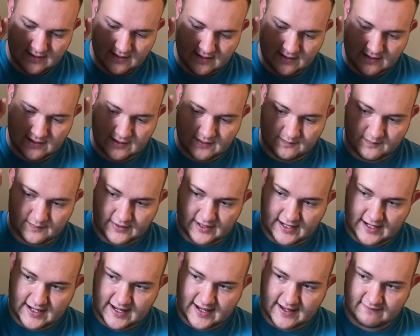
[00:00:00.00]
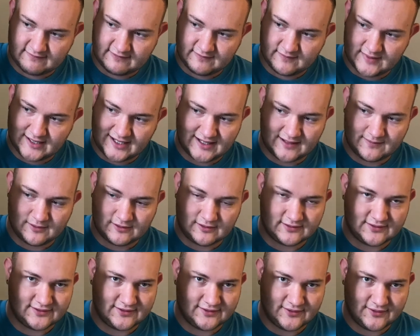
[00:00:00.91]
um, but I haven't been able
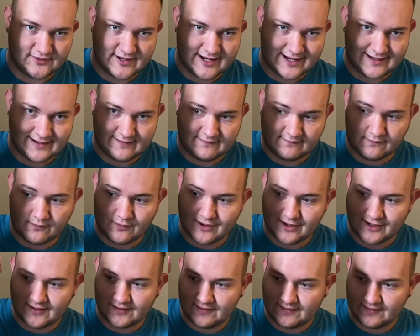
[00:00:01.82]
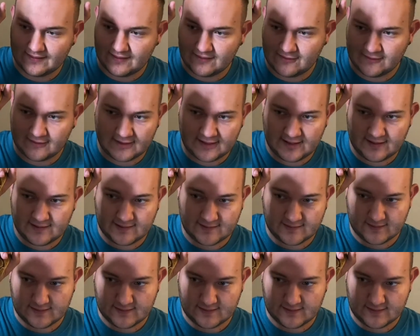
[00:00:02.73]
to have one until now.